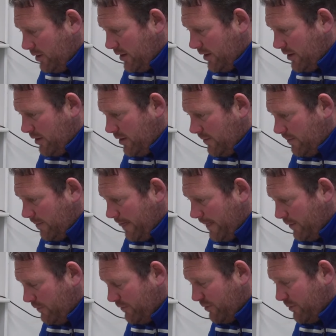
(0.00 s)
And
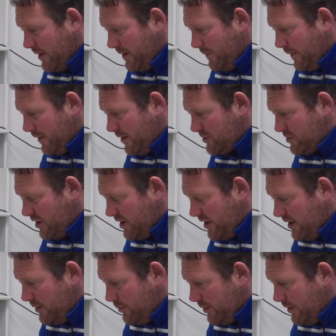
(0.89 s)
for me
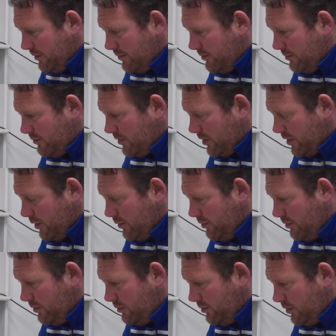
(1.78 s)
personally, when, you
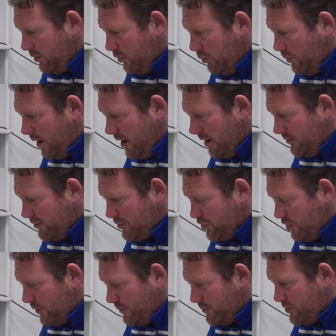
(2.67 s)
know, all my other
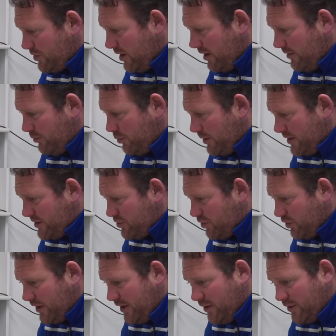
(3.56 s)
jobs, I've always
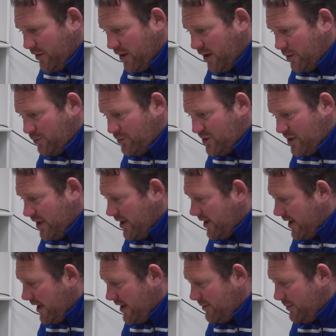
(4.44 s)
gone in and coached
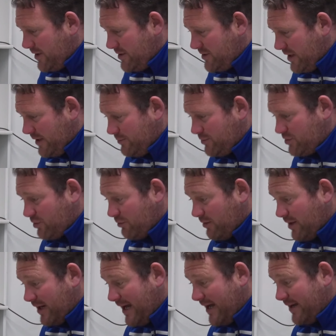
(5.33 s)
the academy teams
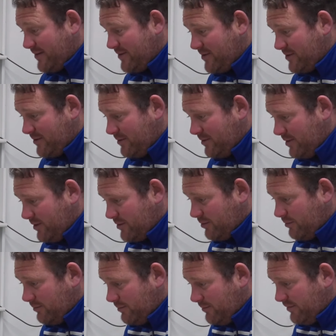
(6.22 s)
to relax.
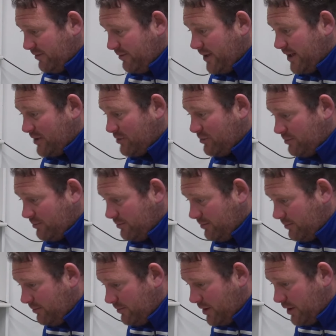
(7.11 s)
So for me, it's,
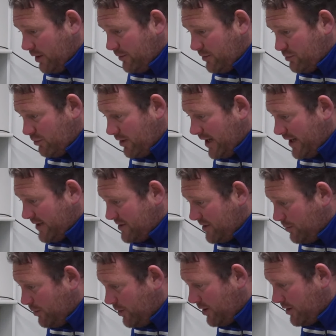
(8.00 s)
you know, it's
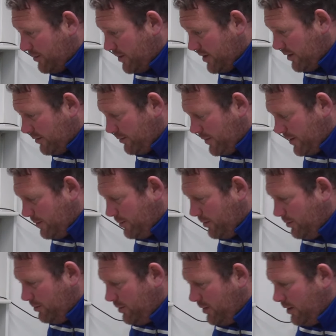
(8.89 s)
relaxing working with young
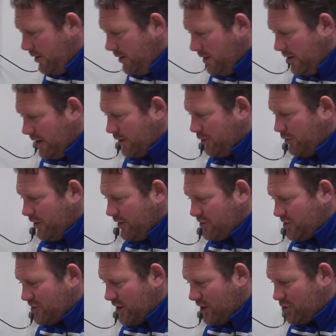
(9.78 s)
people. They've got
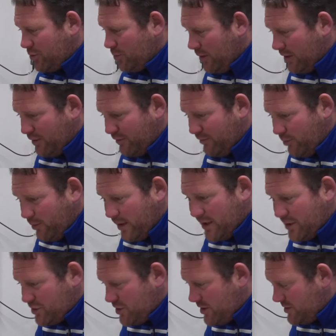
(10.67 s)
such wonderful
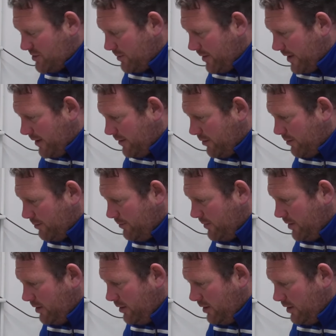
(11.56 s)
energies about them.
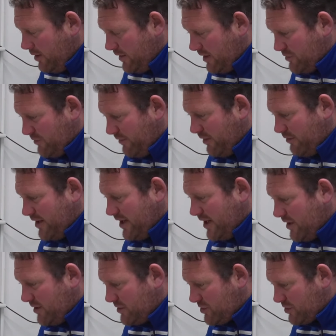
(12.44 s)
It's
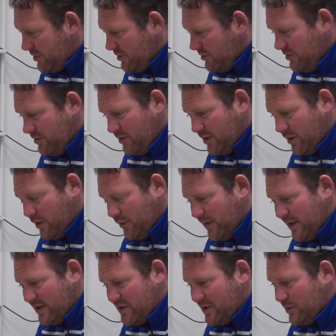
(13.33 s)
very innocent. You
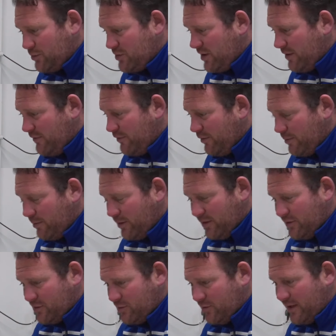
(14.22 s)
know, they still see
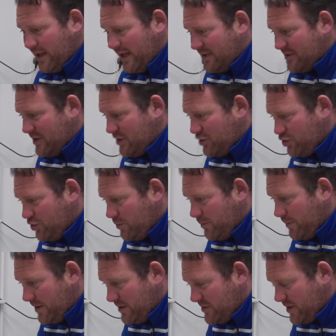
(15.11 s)
football as it
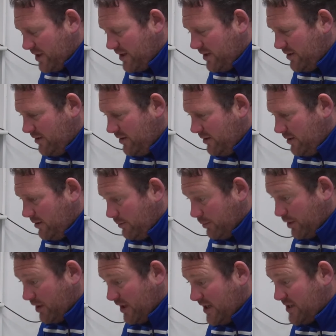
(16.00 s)
should be seen.
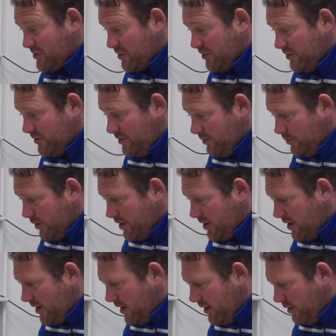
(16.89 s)
but isn't
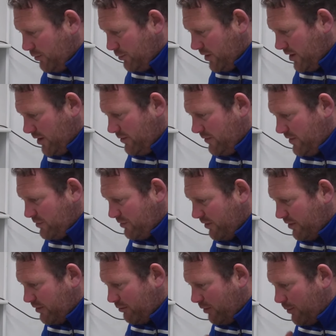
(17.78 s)
when you get older. It's
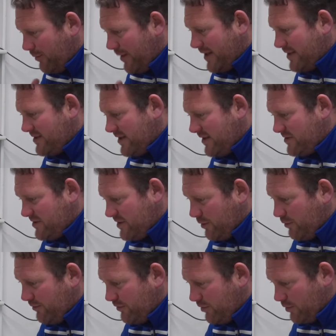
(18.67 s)
very romantic
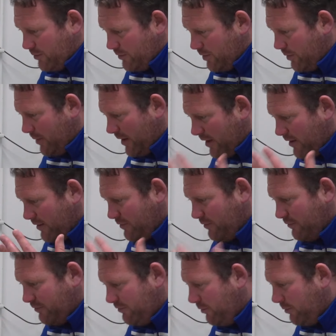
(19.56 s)
still for them, the
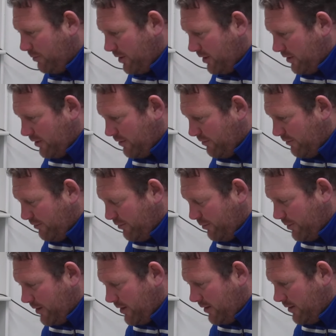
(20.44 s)
path of footballer, of a
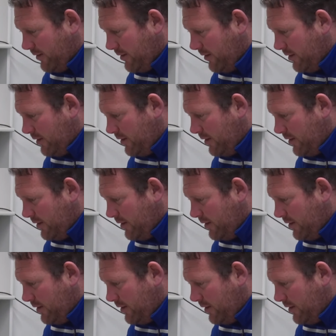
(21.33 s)
footballer.